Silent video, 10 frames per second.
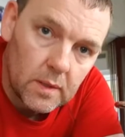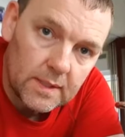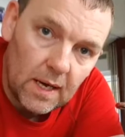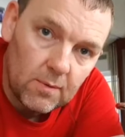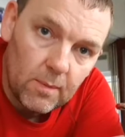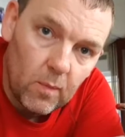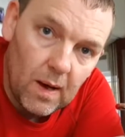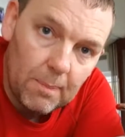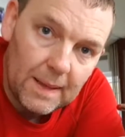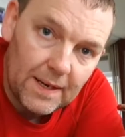So
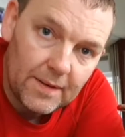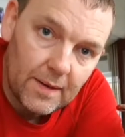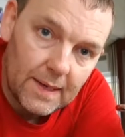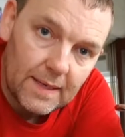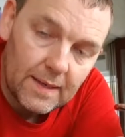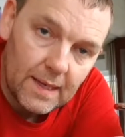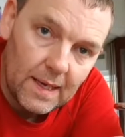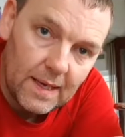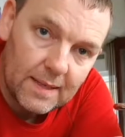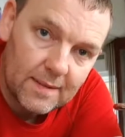what I plan on doing
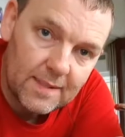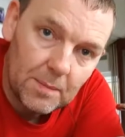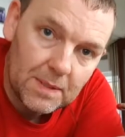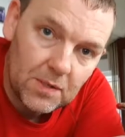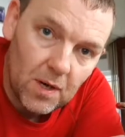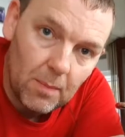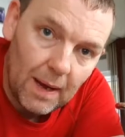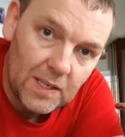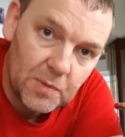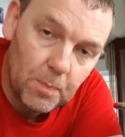is a similar sort of
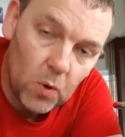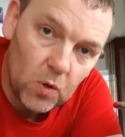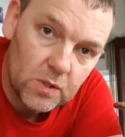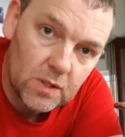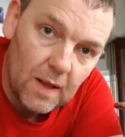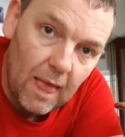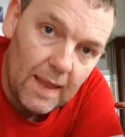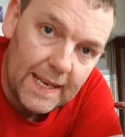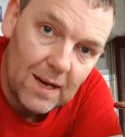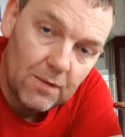mash, but
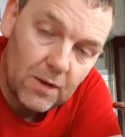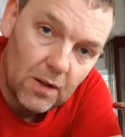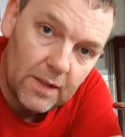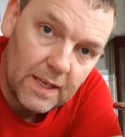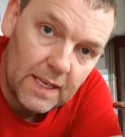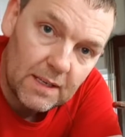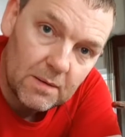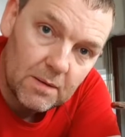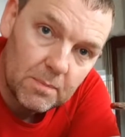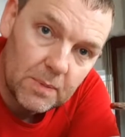now I've got the
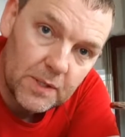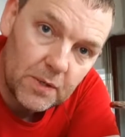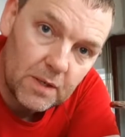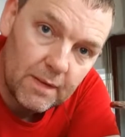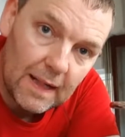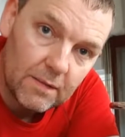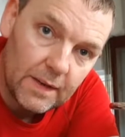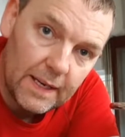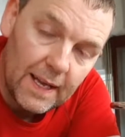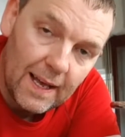bazooka
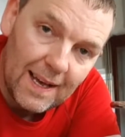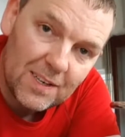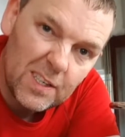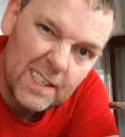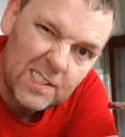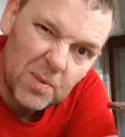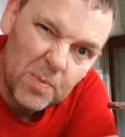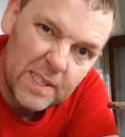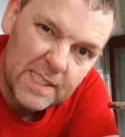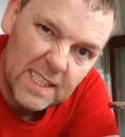valve in, I'm going to need
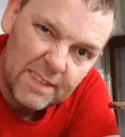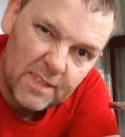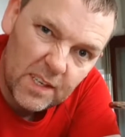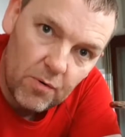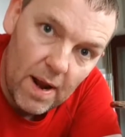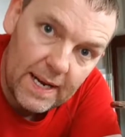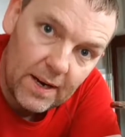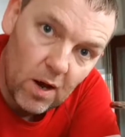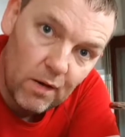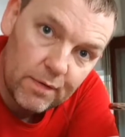something to lift the
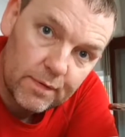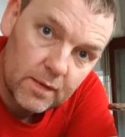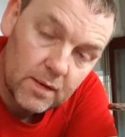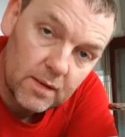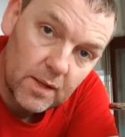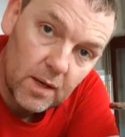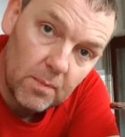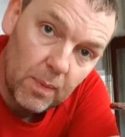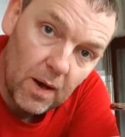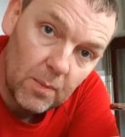grain off
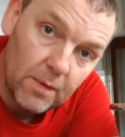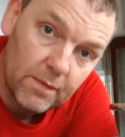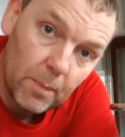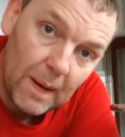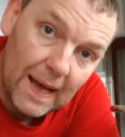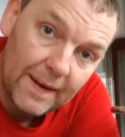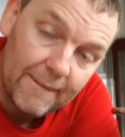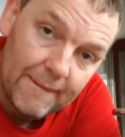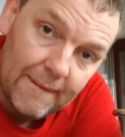the bottom of the pan.